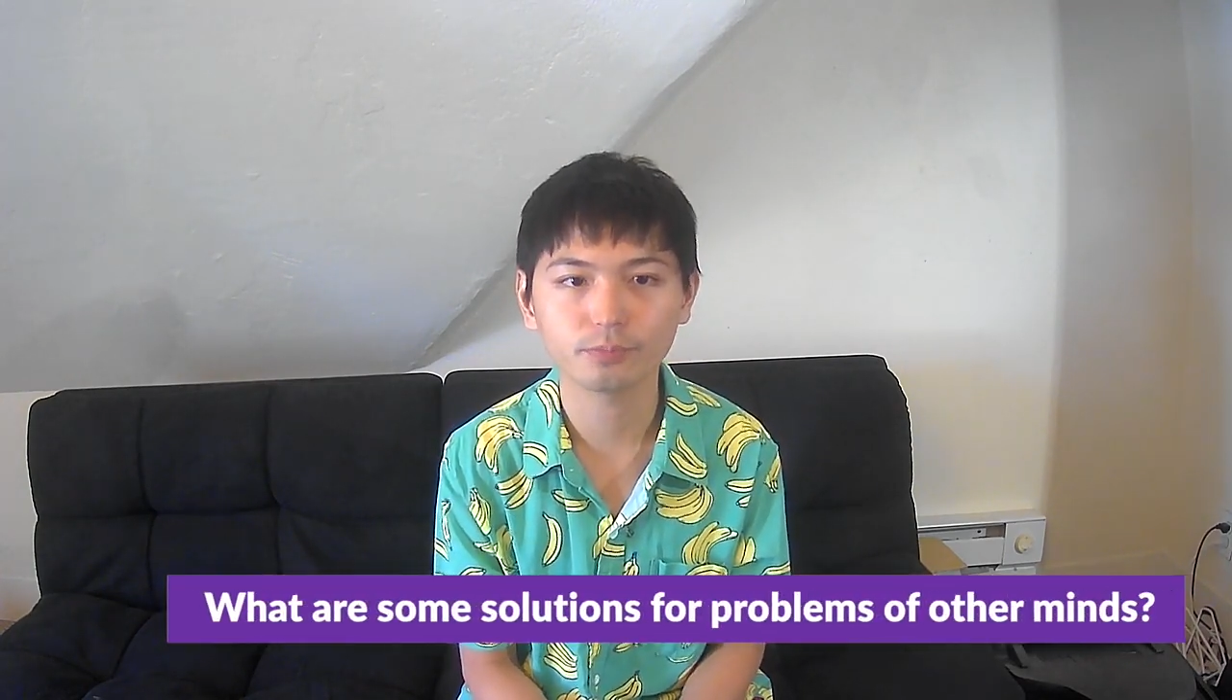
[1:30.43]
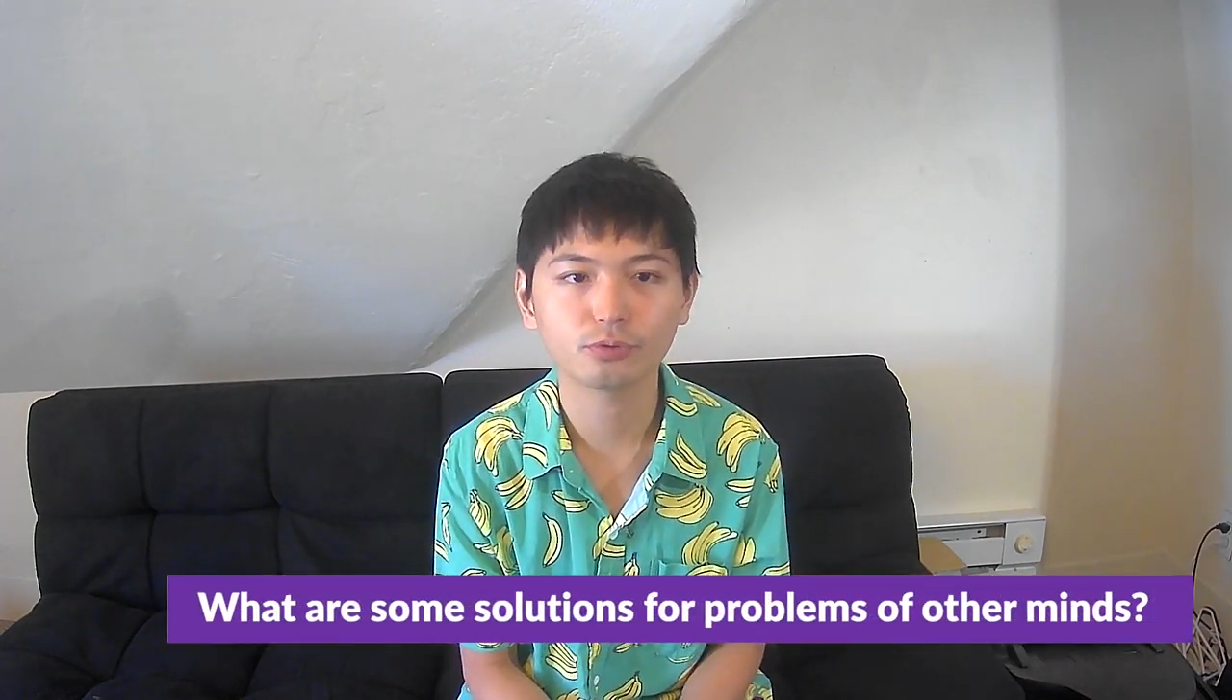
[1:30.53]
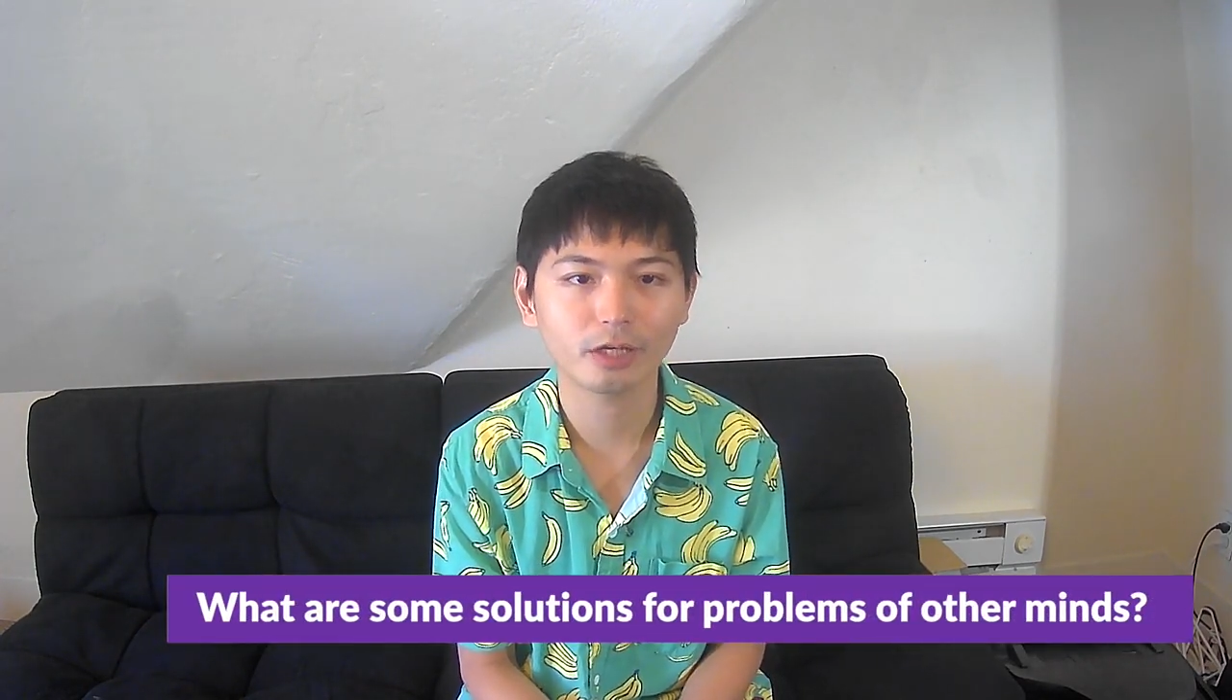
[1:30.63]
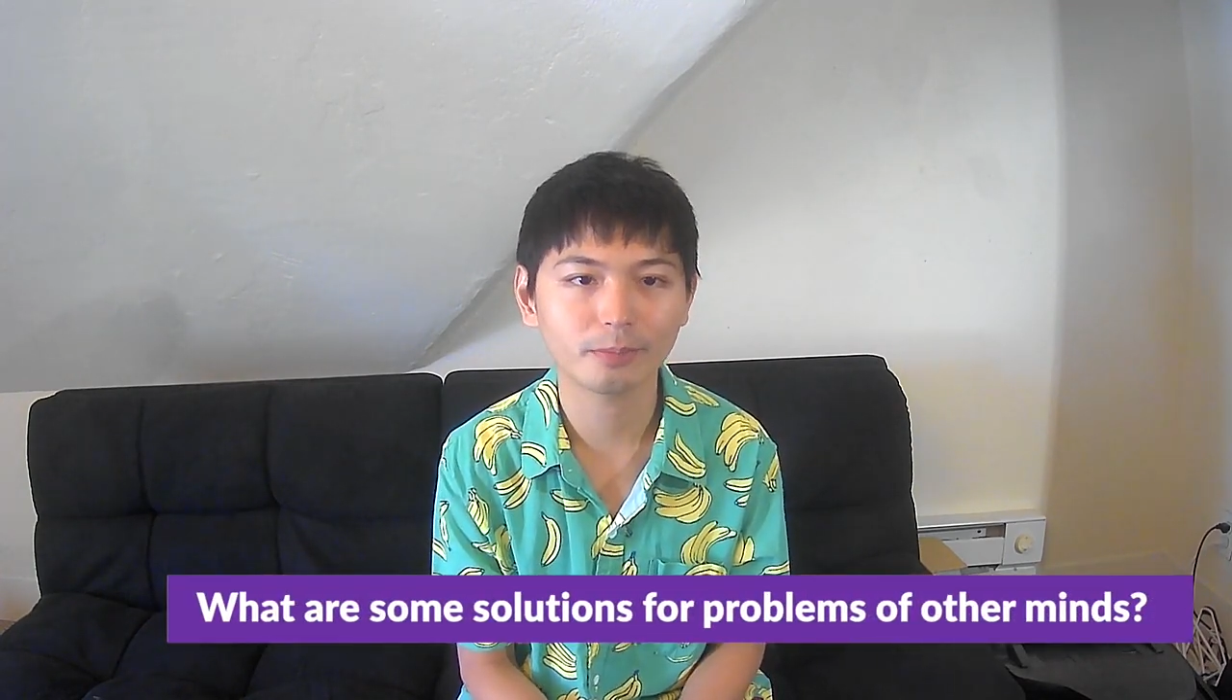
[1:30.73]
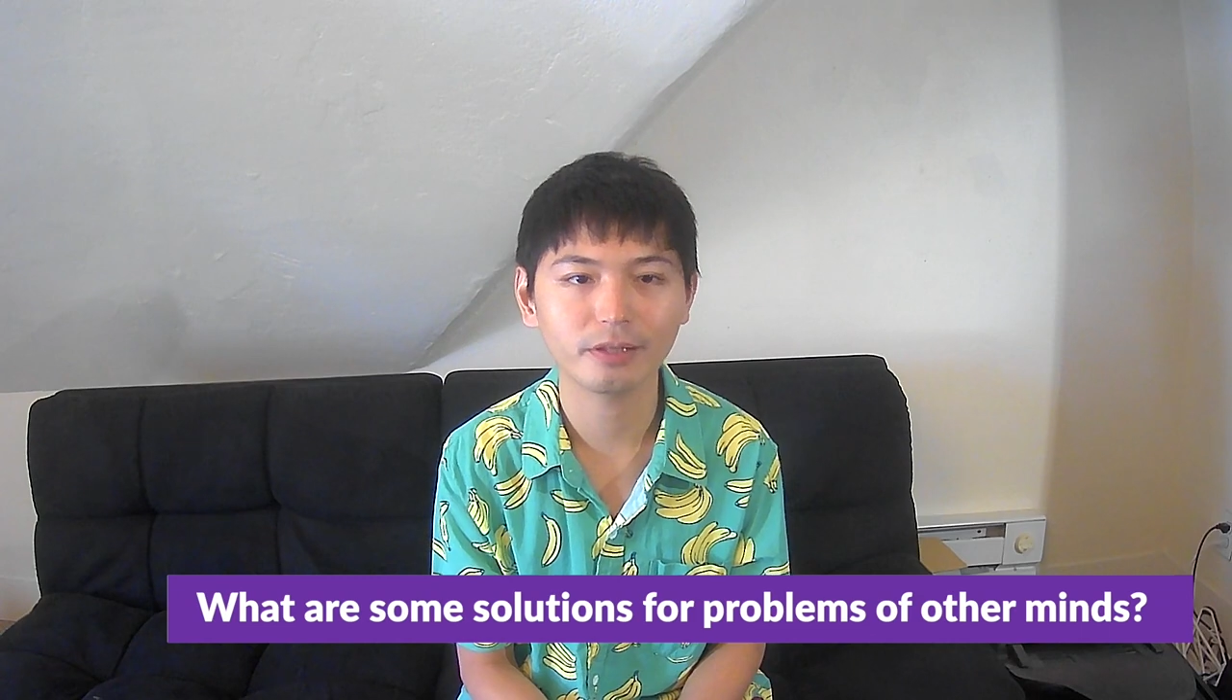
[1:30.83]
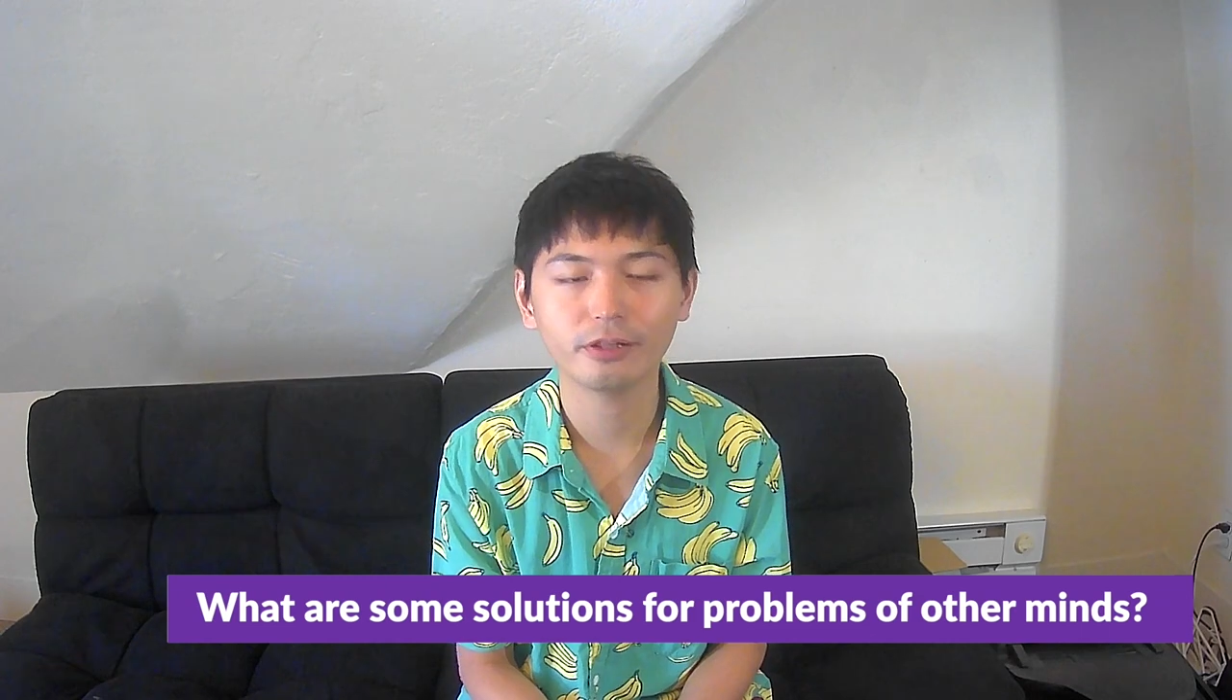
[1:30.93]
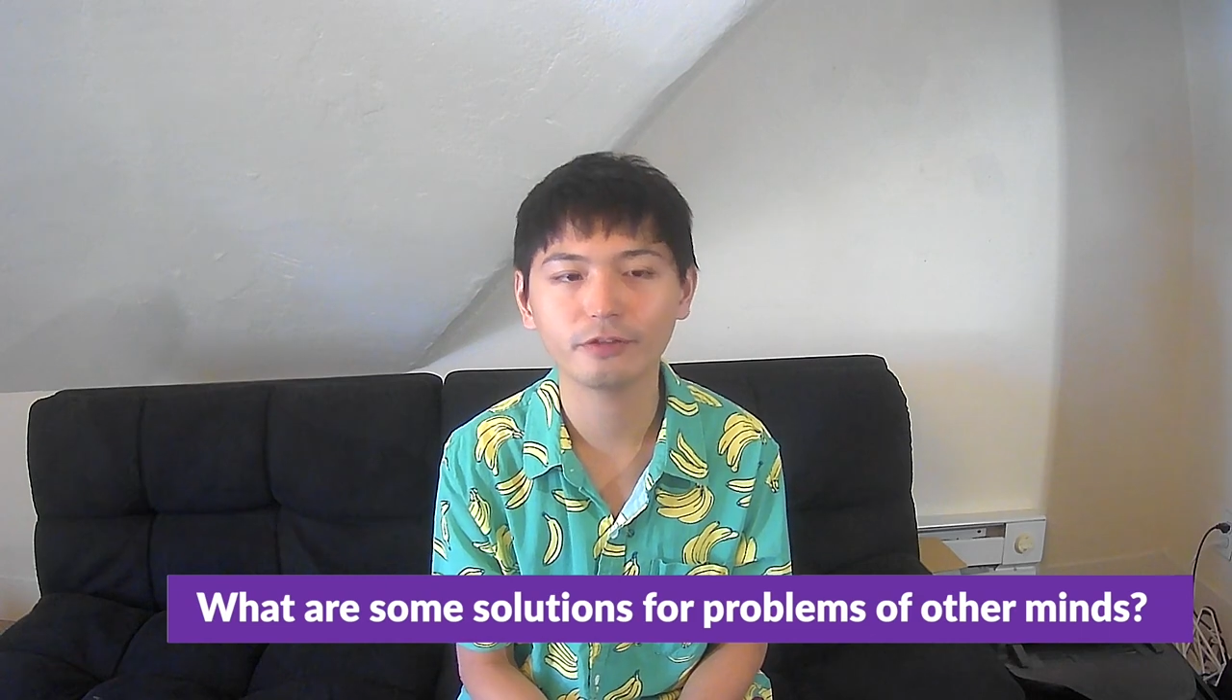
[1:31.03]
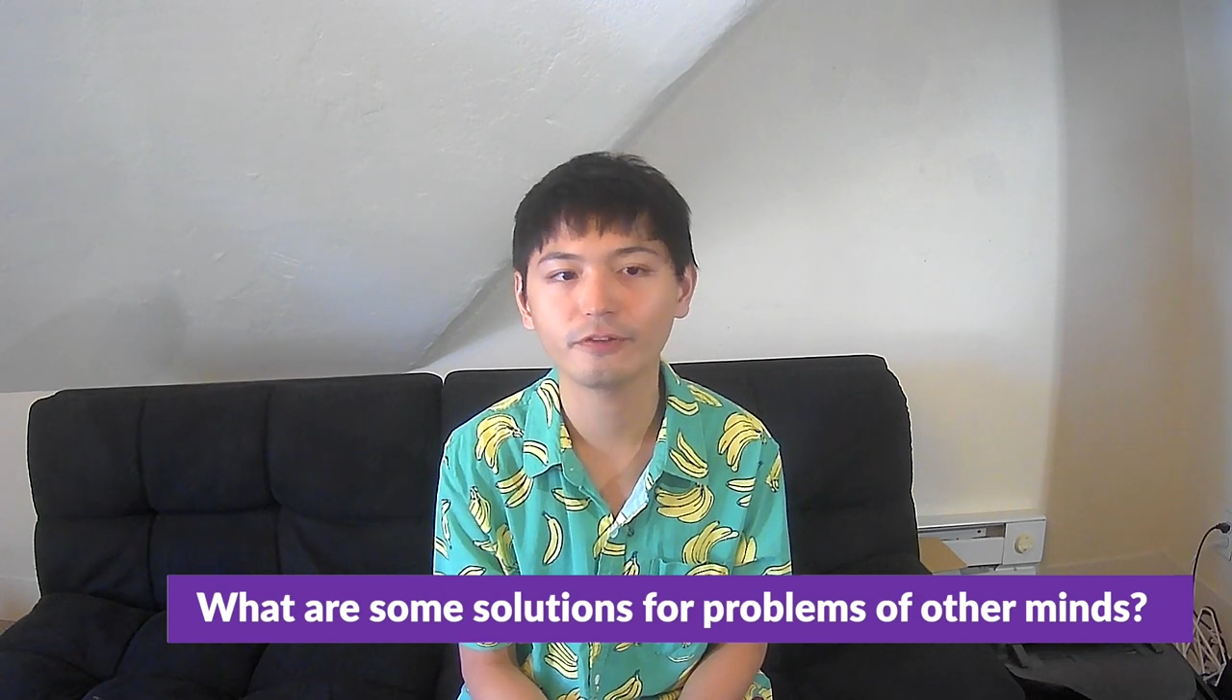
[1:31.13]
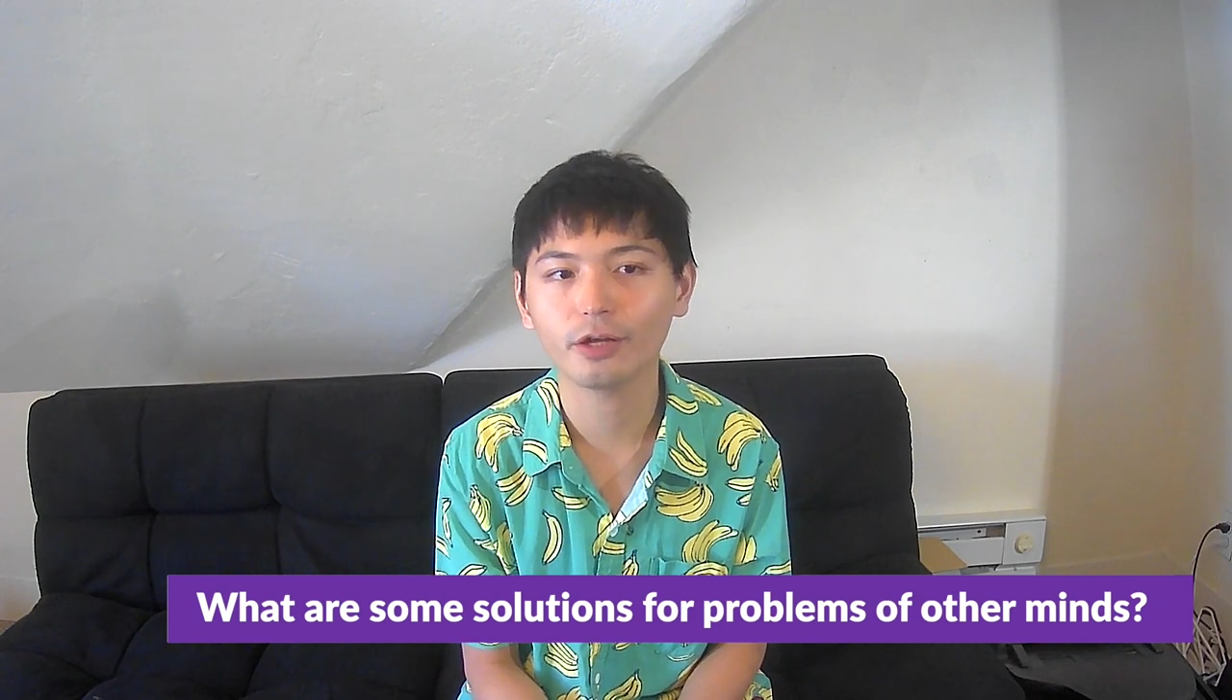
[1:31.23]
problems of